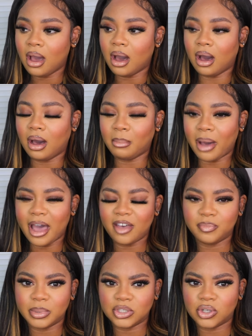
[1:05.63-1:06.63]
I
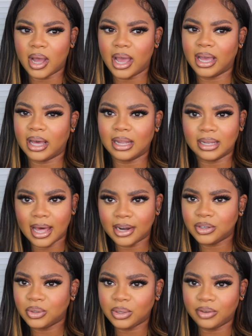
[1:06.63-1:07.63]
have been trying a lot
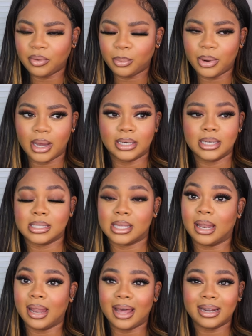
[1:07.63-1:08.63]
of new different products,
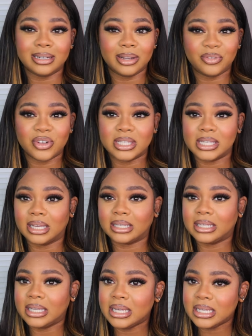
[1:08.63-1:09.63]
a lot of different
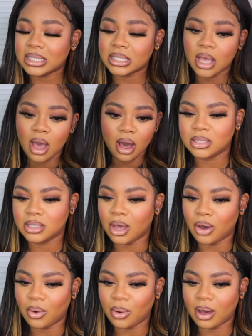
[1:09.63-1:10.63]
techniques. So
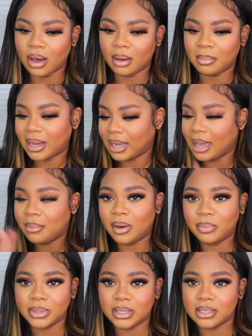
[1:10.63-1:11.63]
I came
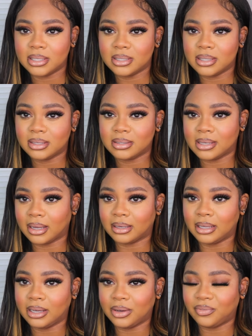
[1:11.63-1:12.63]
up with this
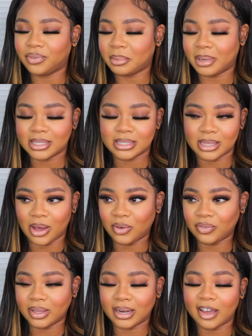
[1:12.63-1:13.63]
technique for
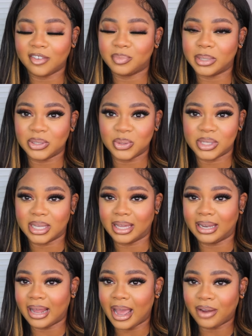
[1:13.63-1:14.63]
myself and I've been using
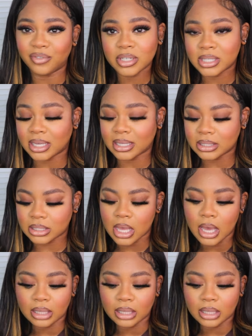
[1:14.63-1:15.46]
it ever since.